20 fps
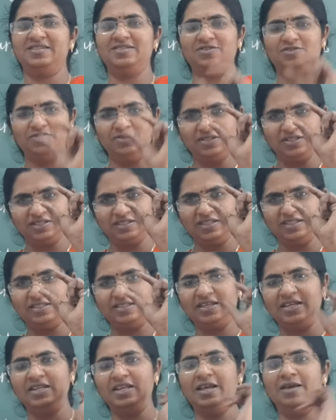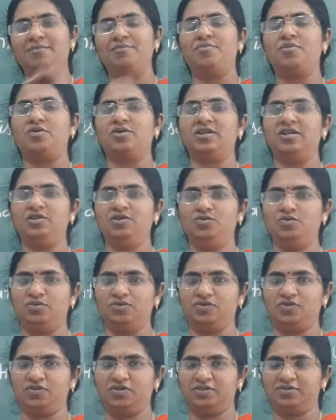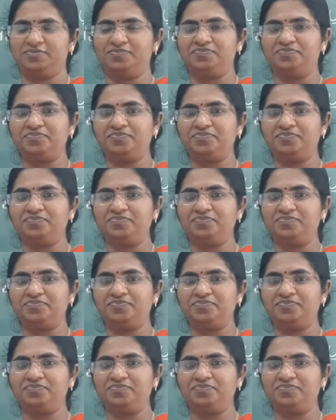So this is an important question